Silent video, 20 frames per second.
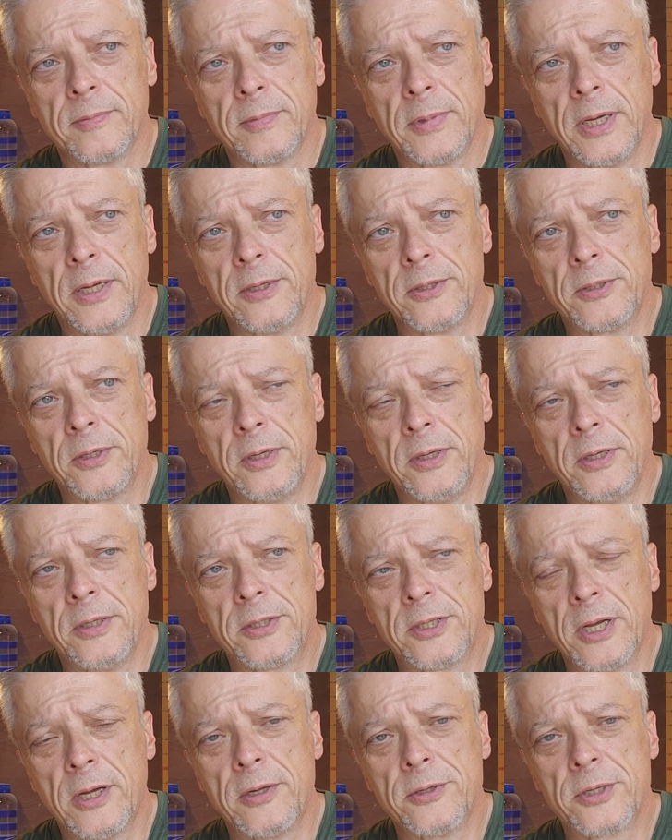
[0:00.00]
and
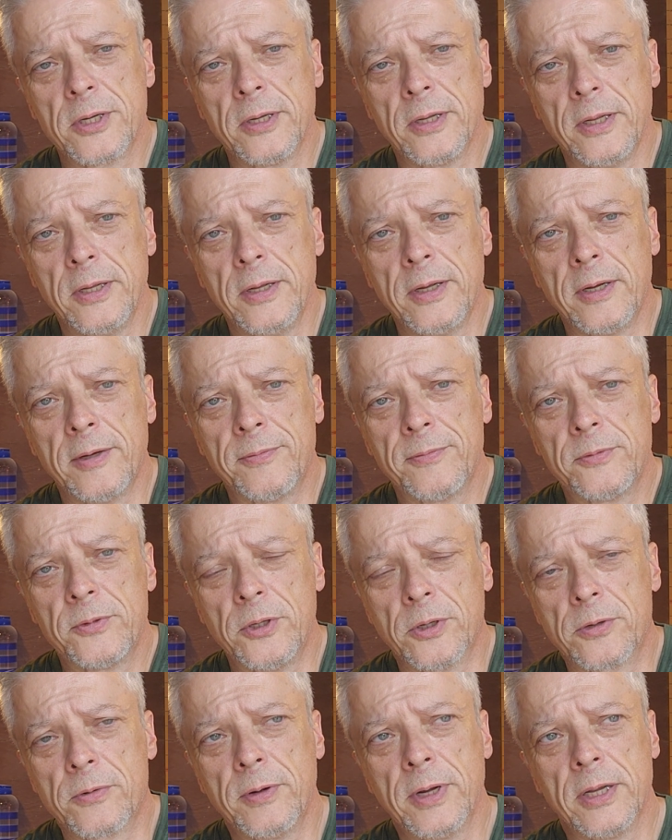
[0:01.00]
intelligent enough
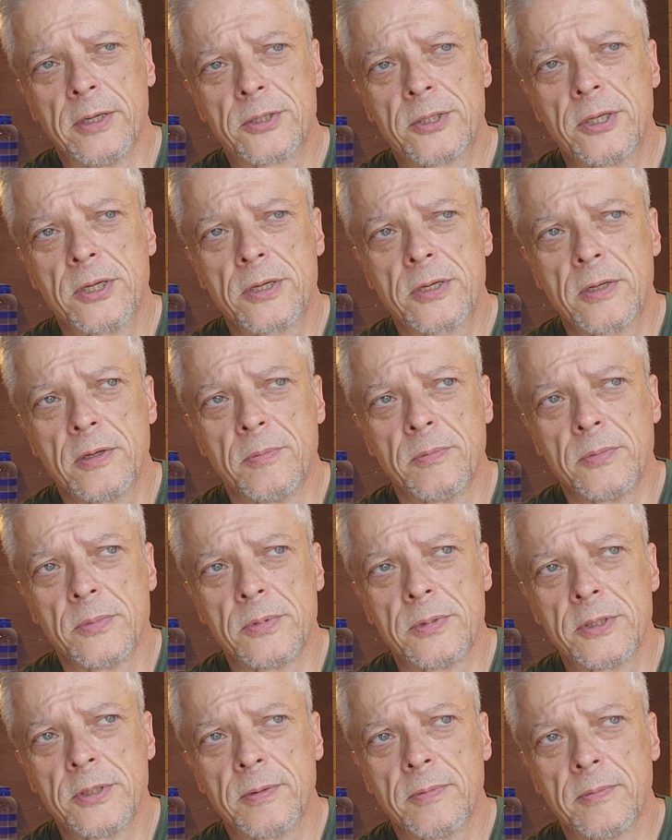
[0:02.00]
to create
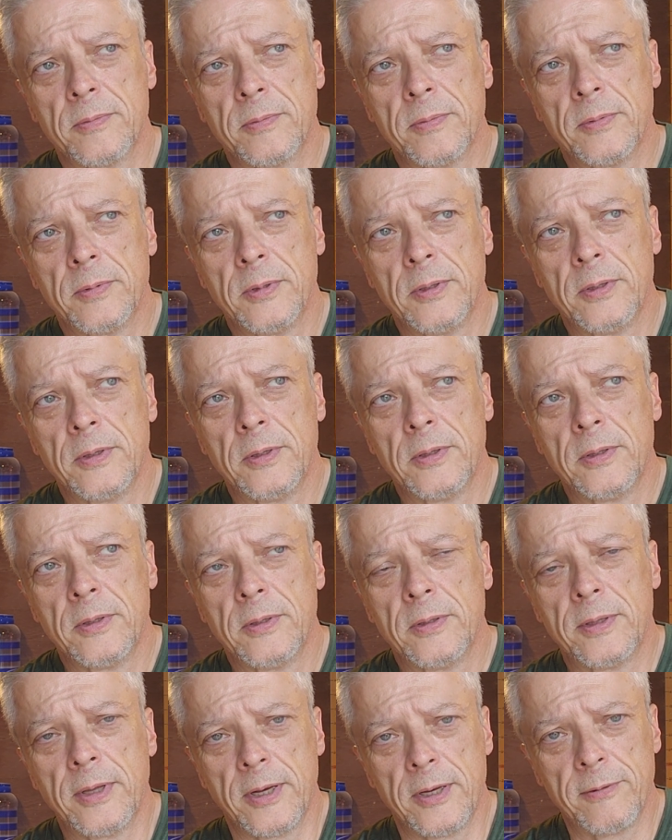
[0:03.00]
systems
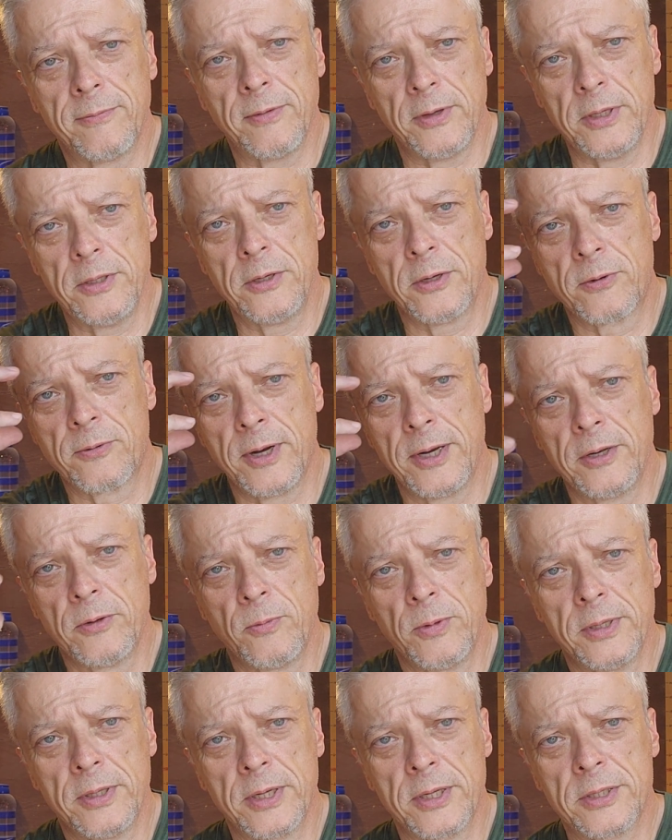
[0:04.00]
that, if integrated
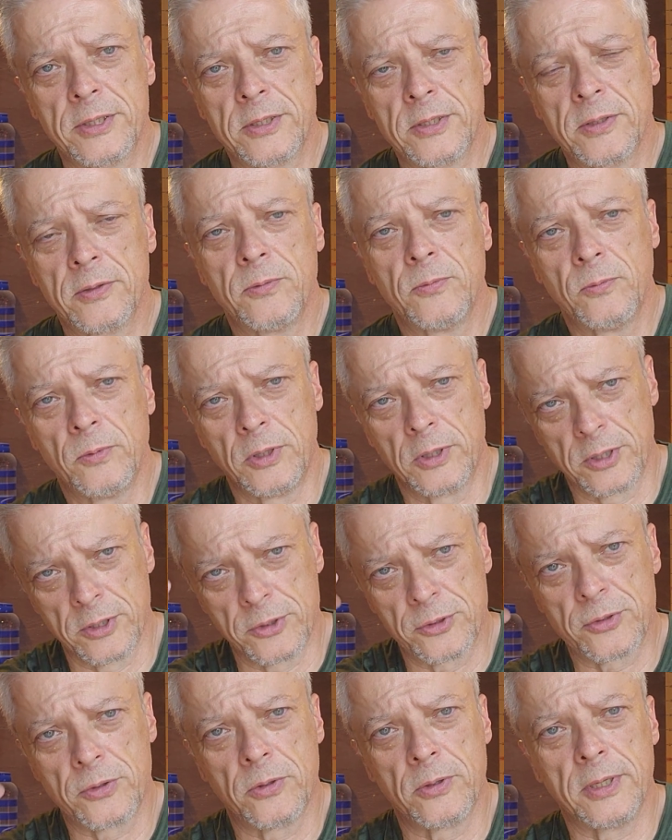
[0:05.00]
with us, will
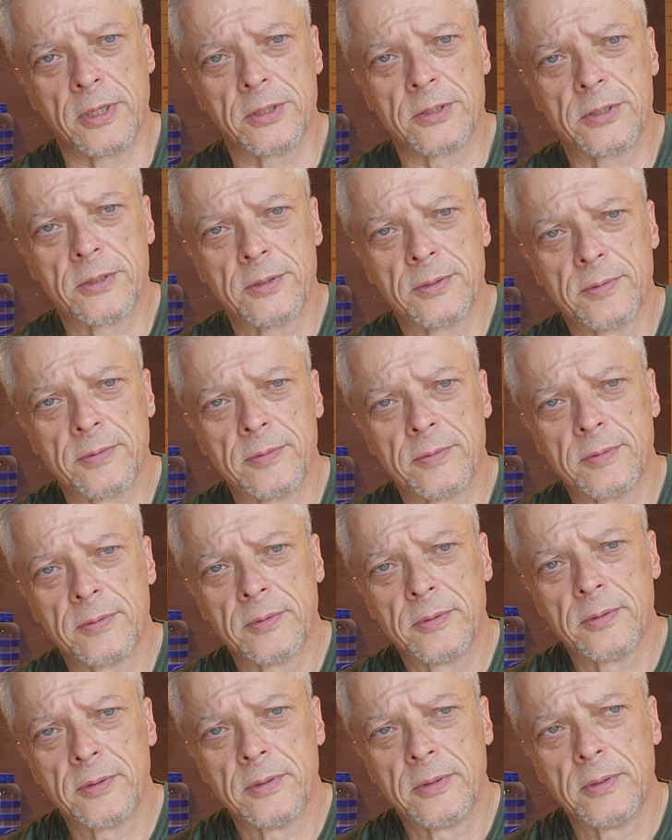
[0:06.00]
control us.
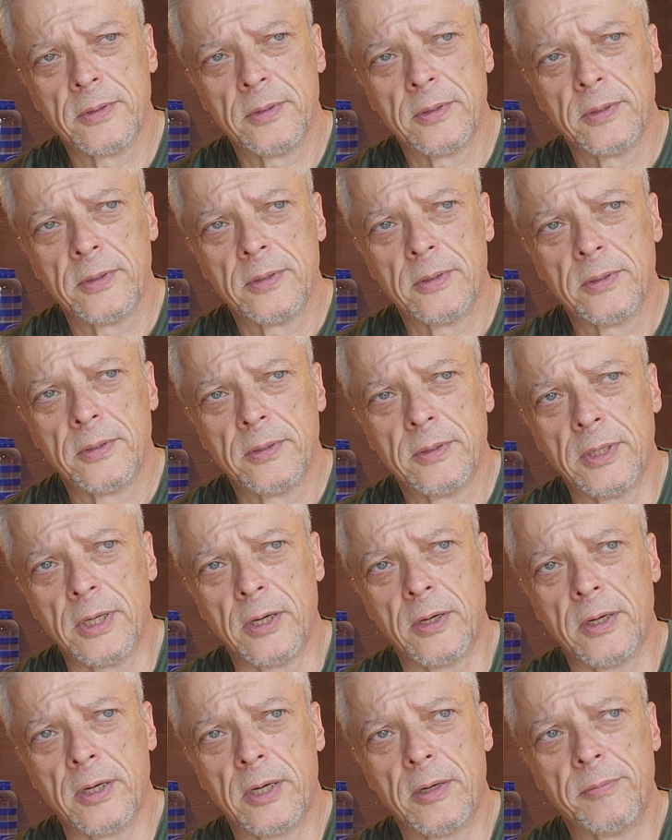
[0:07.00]

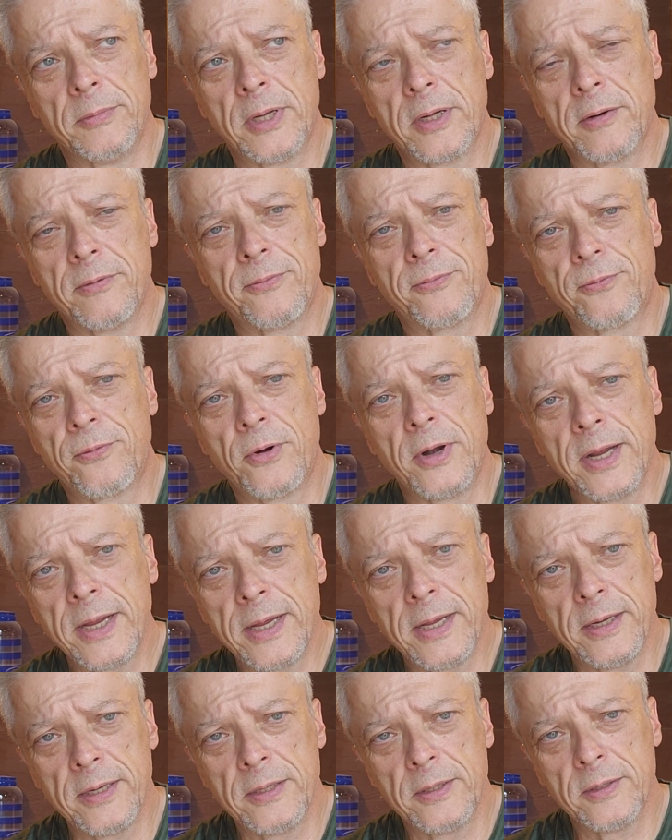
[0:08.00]
Now, I'm not
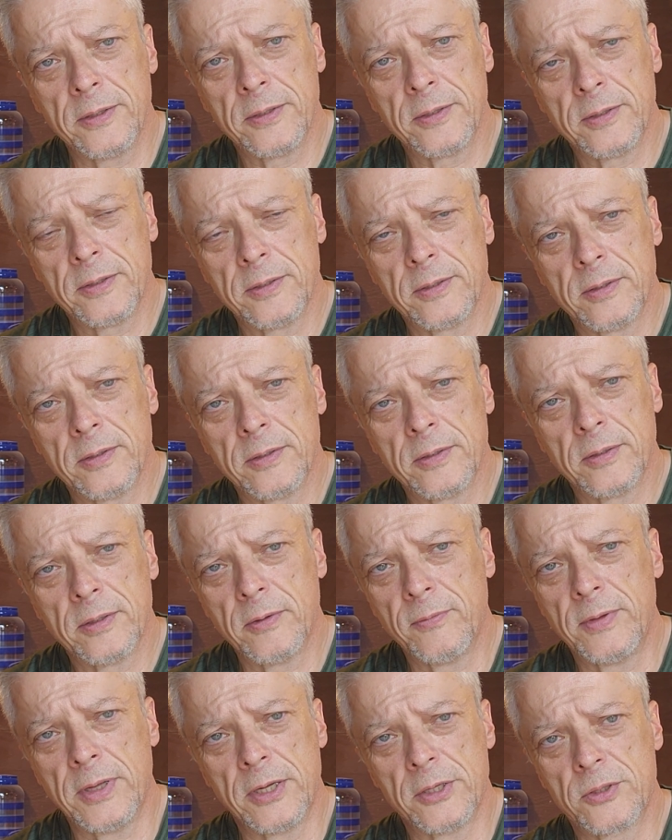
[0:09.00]
afraid
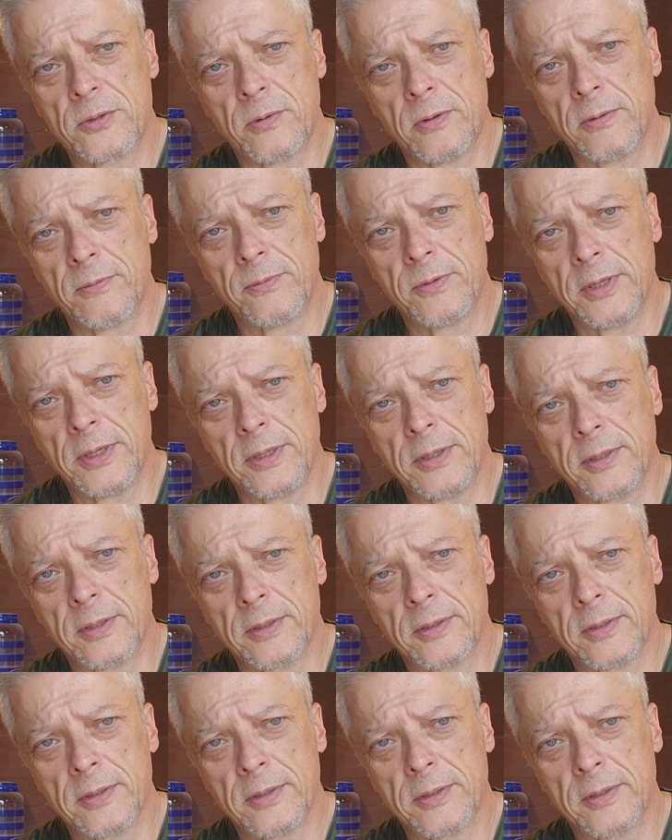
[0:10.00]
of that sort of thing.